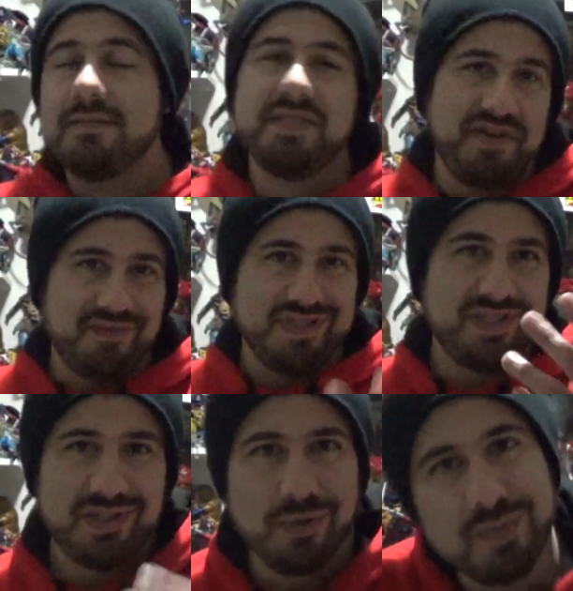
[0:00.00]
San
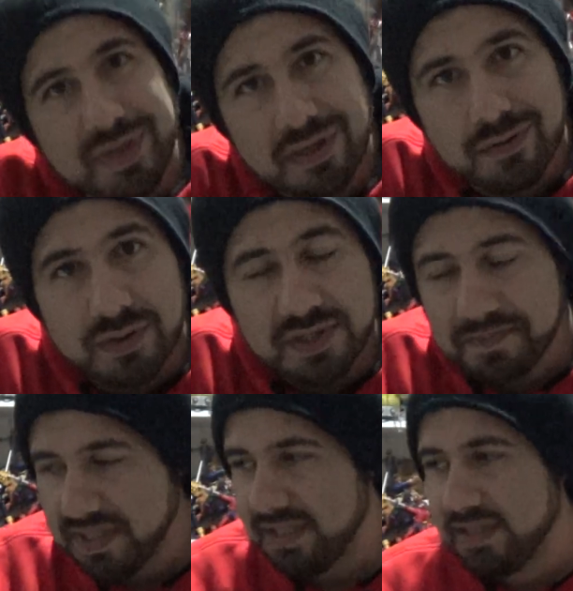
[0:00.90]
Francisco would be the
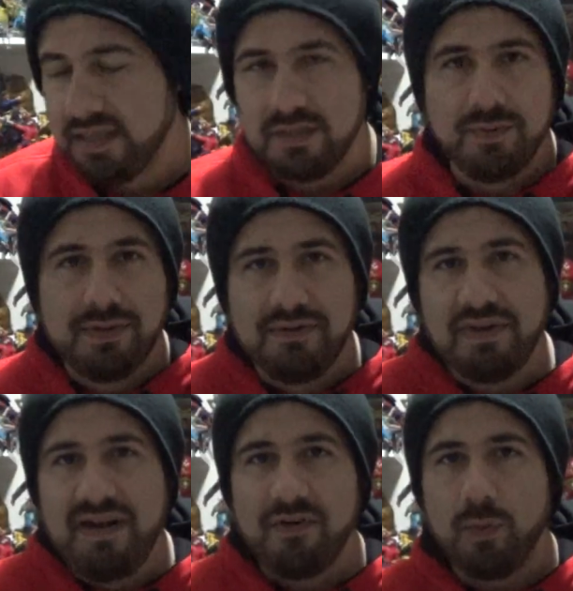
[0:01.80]
coolest, but you know we don't
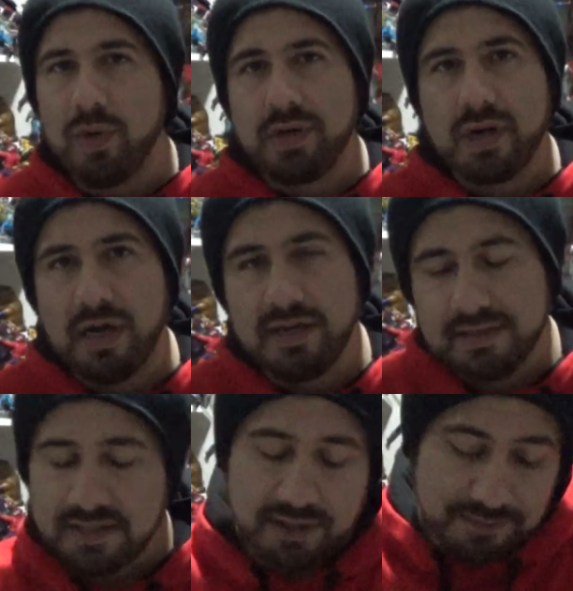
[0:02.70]
even have our
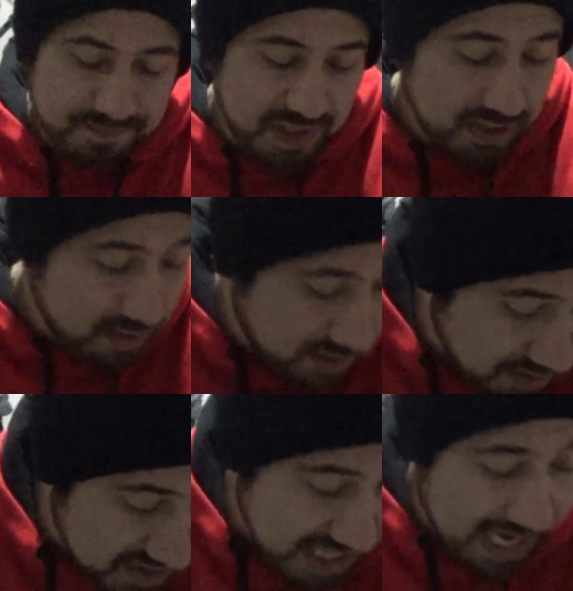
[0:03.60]
WonderCon, so there,
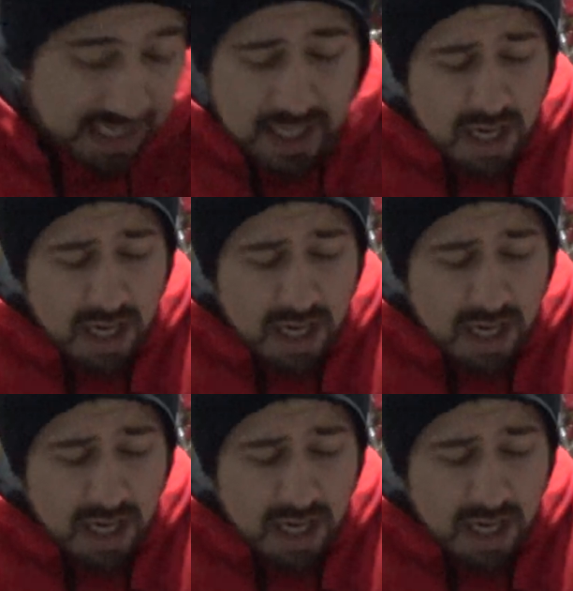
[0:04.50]
there's that.